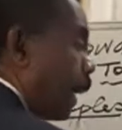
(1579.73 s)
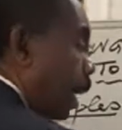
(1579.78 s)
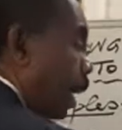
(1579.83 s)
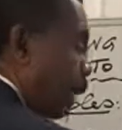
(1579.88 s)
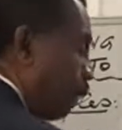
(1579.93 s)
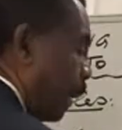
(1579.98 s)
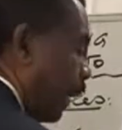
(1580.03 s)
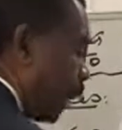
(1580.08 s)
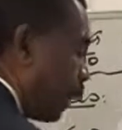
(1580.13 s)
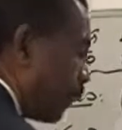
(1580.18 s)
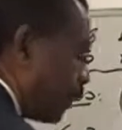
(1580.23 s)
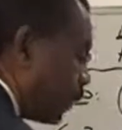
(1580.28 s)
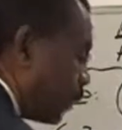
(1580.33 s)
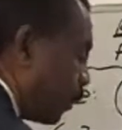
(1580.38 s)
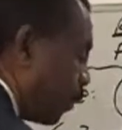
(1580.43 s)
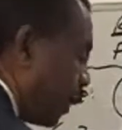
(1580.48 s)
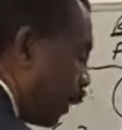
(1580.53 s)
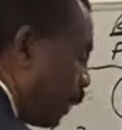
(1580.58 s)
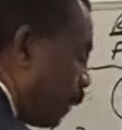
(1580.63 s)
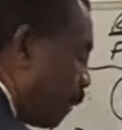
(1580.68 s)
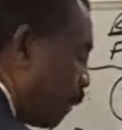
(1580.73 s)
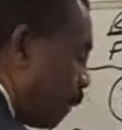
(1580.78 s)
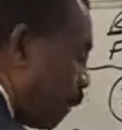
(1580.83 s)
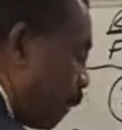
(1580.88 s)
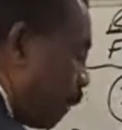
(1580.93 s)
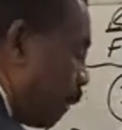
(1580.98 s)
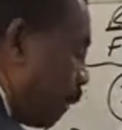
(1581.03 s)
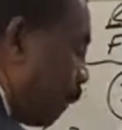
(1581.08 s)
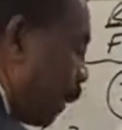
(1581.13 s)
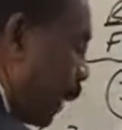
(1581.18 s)
And minus 12
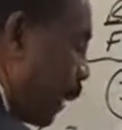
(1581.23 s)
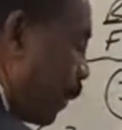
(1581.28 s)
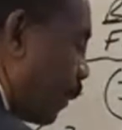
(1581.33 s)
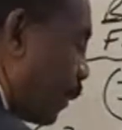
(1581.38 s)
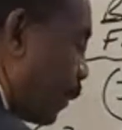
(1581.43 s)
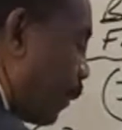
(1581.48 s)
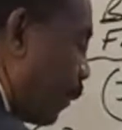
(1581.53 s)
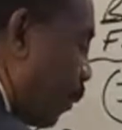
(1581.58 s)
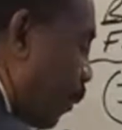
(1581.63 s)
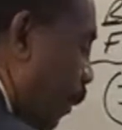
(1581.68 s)
minus